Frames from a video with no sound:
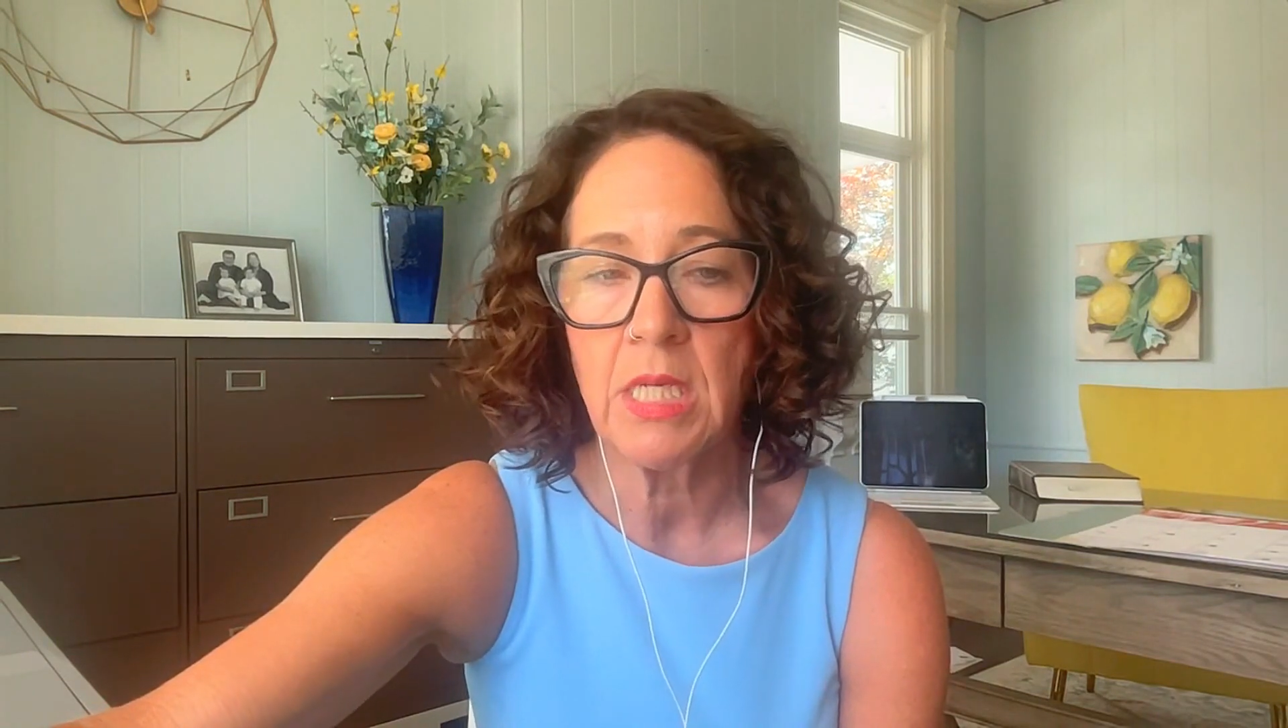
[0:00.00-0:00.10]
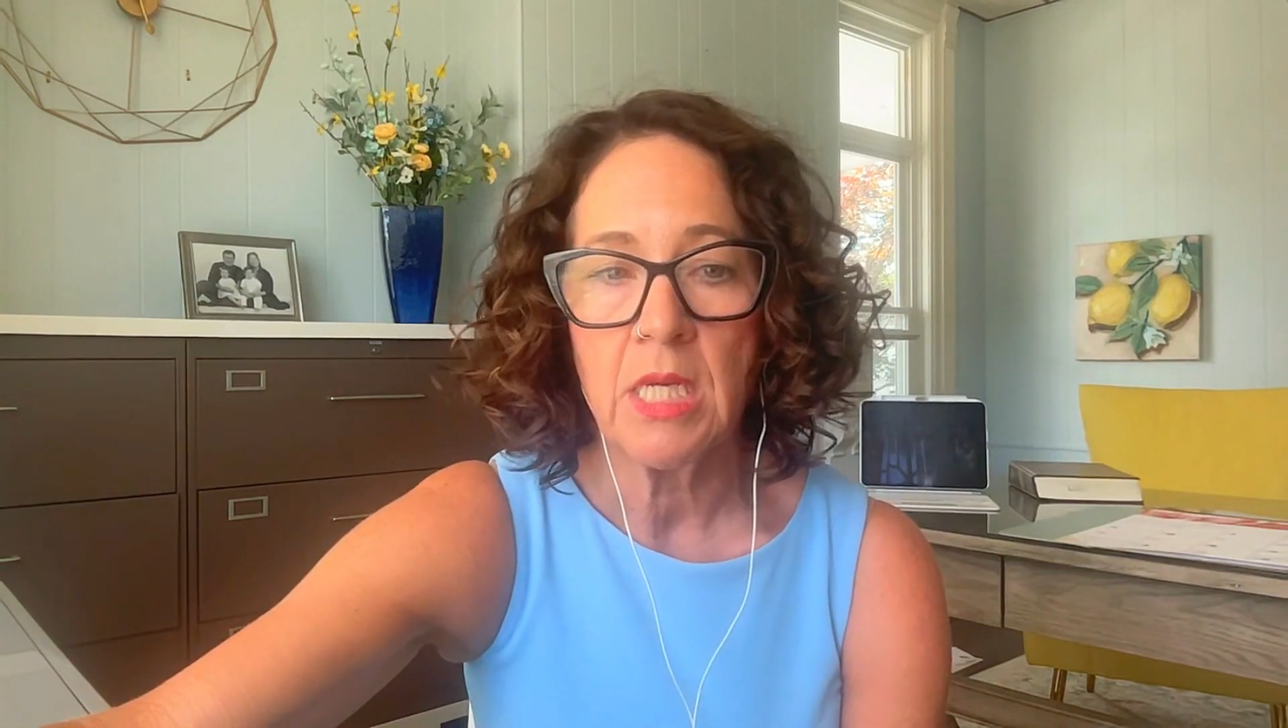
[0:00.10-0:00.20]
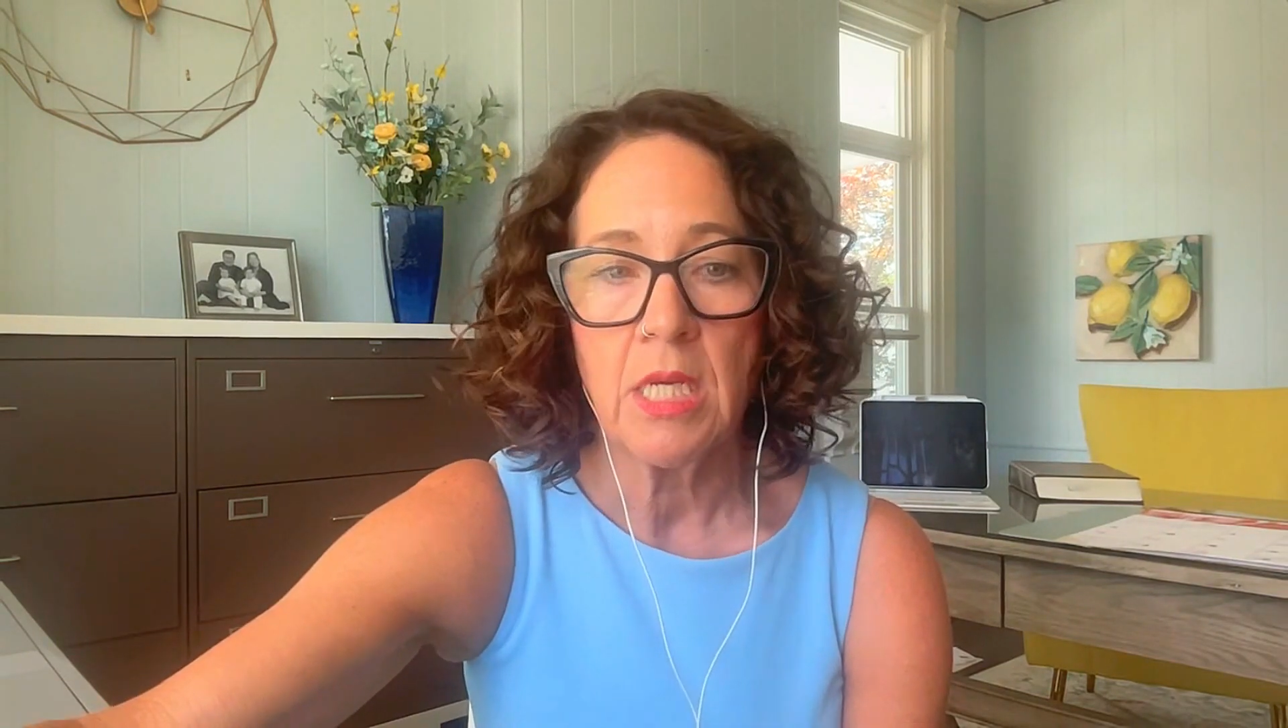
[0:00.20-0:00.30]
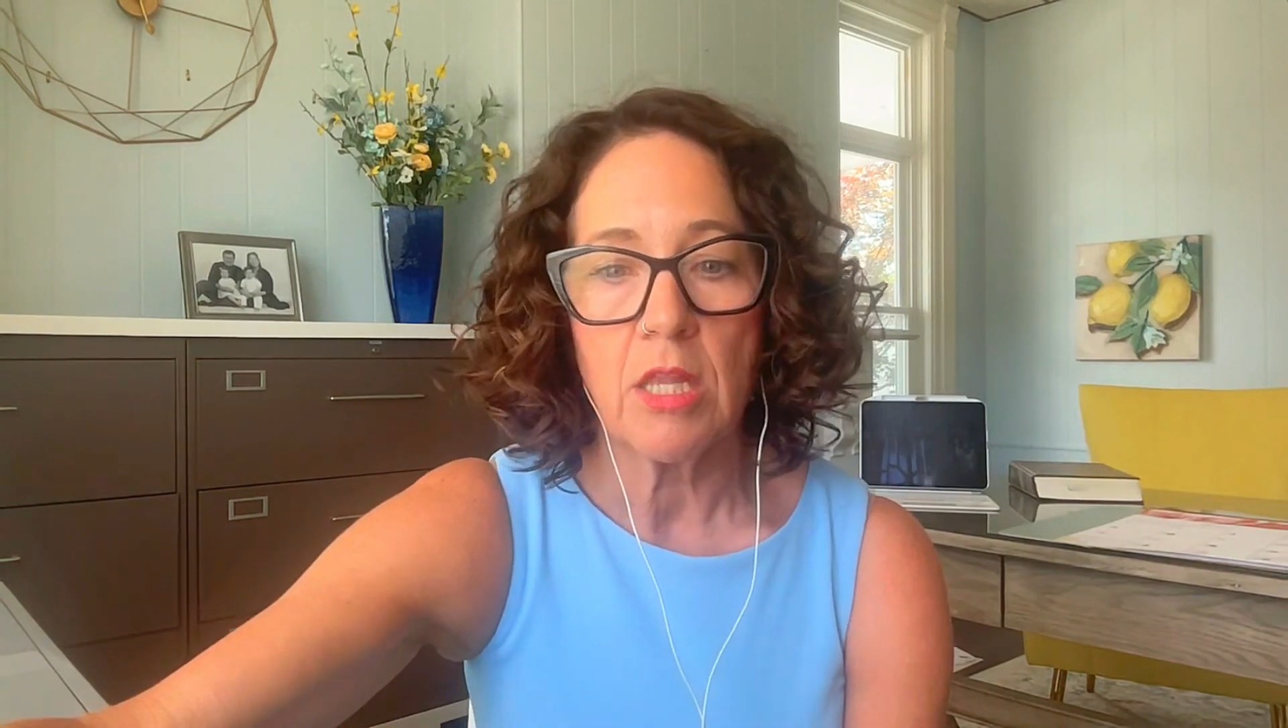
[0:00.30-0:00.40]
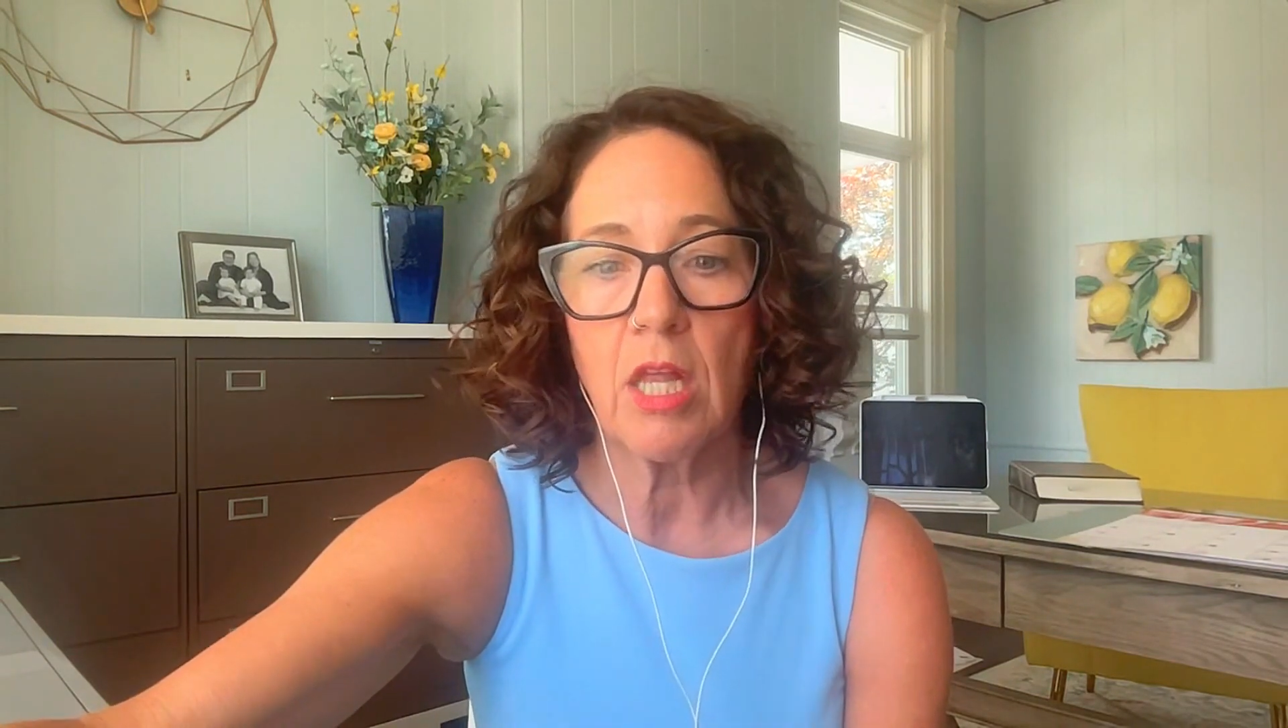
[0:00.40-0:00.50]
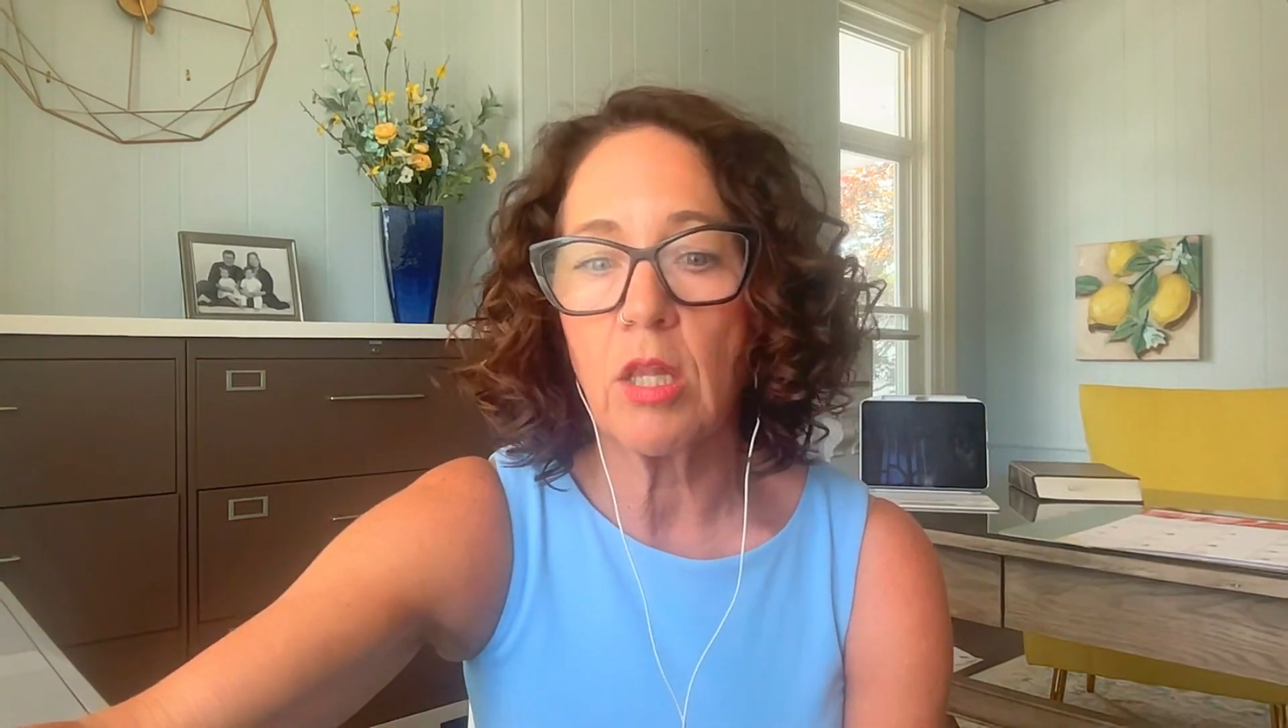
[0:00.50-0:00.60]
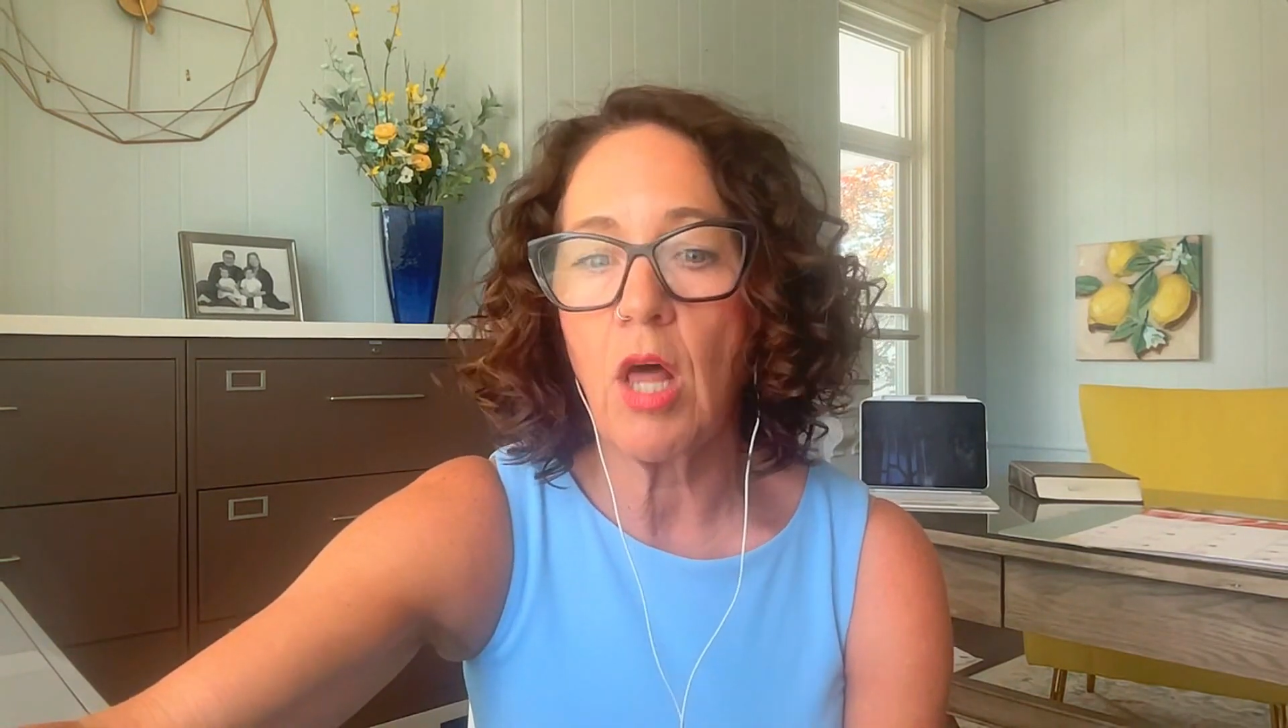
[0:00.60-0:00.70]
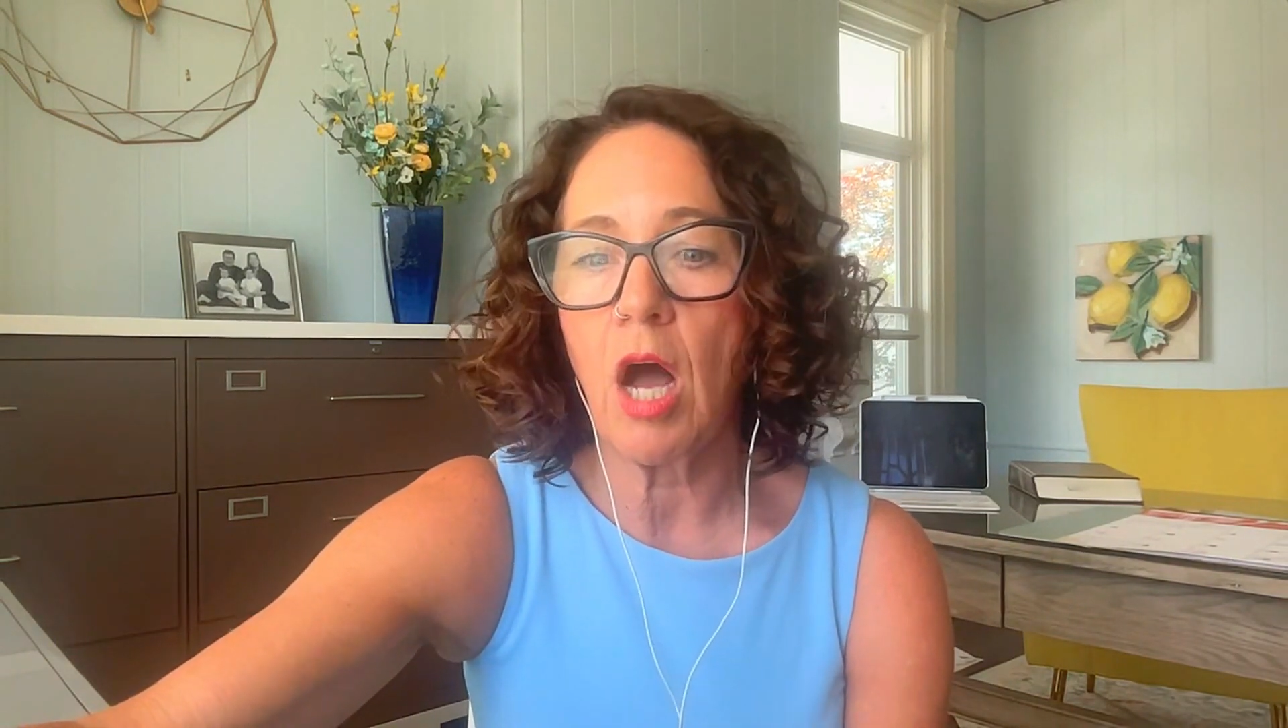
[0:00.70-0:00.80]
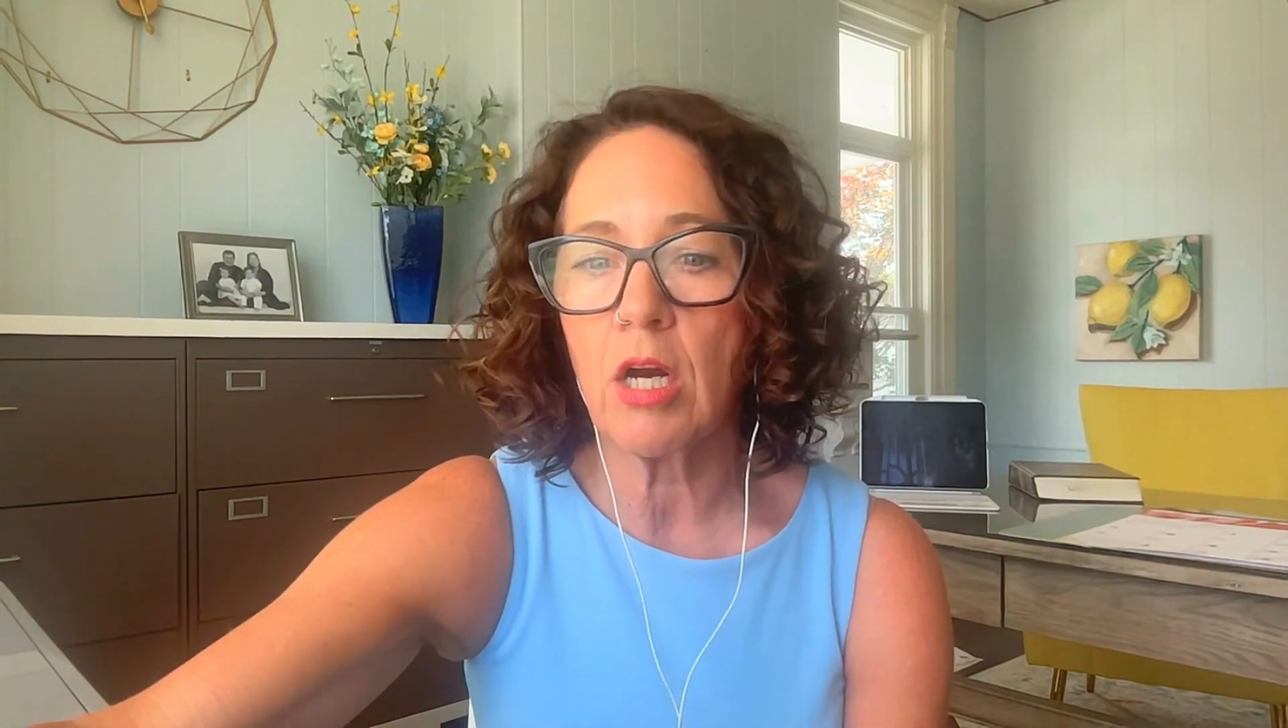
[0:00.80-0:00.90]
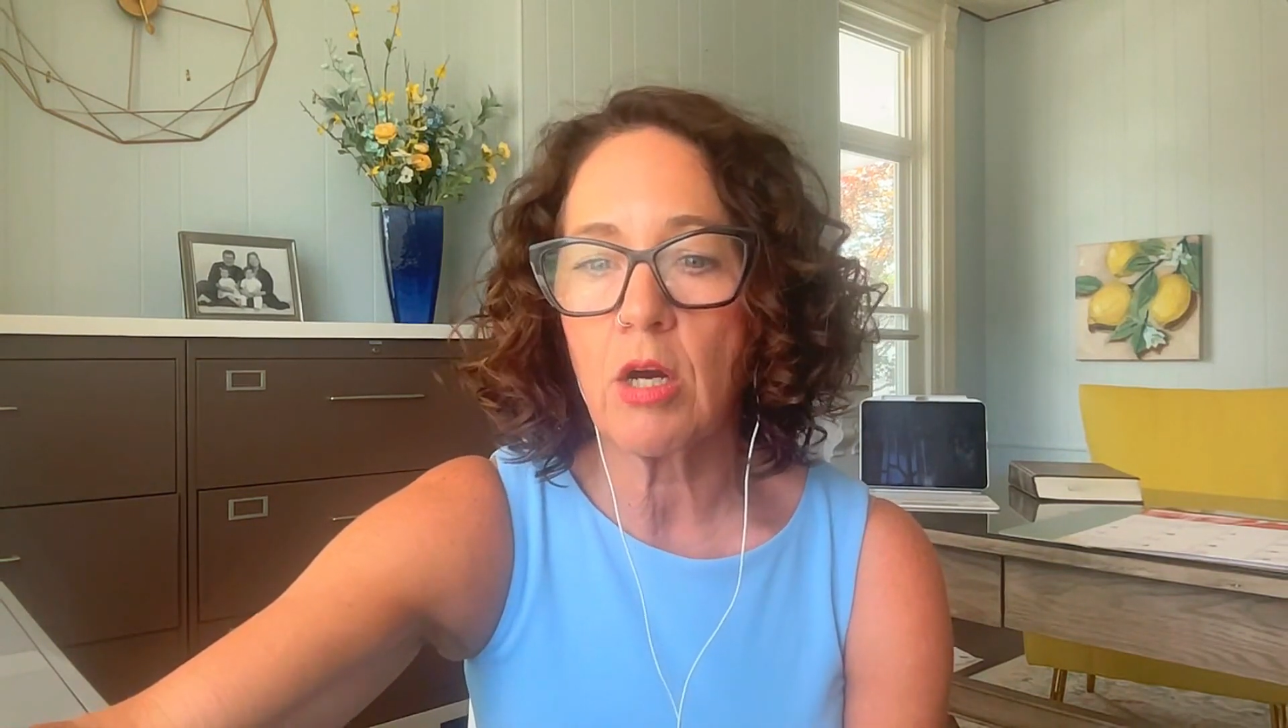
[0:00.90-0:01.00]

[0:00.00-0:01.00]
The longer